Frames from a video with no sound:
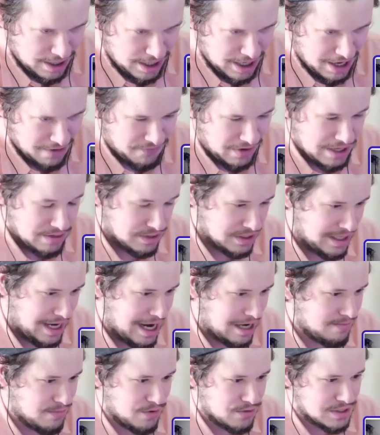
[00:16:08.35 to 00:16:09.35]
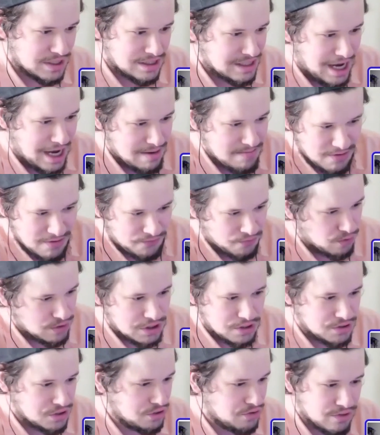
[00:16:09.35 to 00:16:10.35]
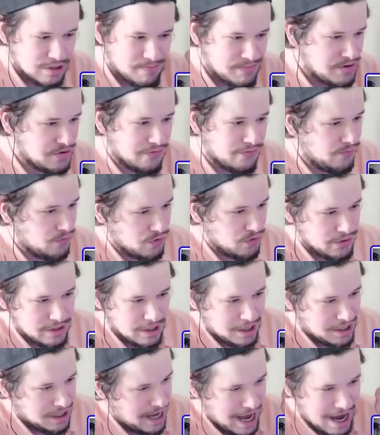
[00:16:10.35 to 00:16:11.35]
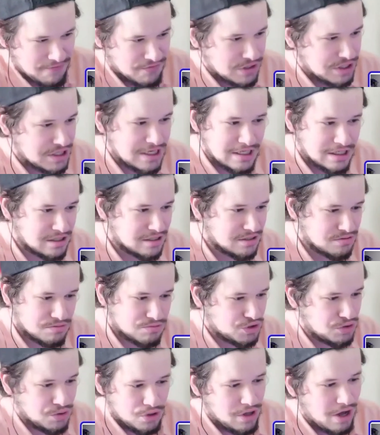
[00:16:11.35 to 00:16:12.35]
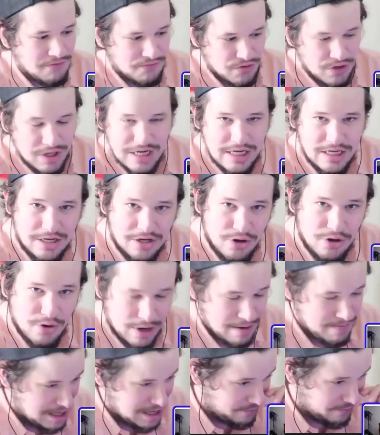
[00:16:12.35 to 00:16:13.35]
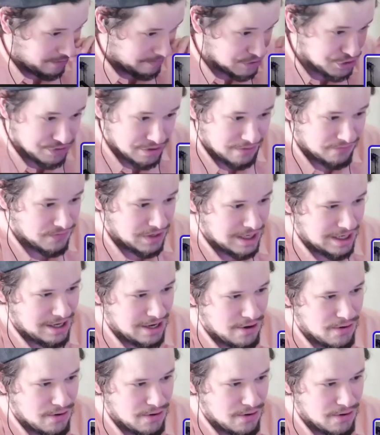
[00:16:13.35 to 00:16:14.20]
If I use an Atomos, it's 10-bit 422. It's beautiful. Everything's lovely, you know what I mean? If I'm shooting video.